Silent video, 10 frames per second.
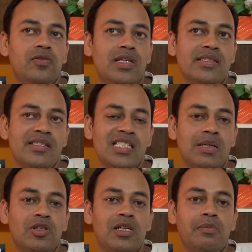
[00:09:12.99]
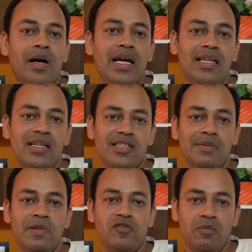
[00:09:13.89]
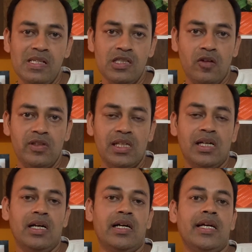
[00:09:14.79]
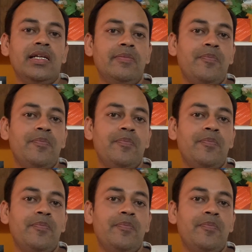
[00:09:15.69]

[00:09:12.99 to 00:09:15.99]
discussing about the mileage and performance of the car, right?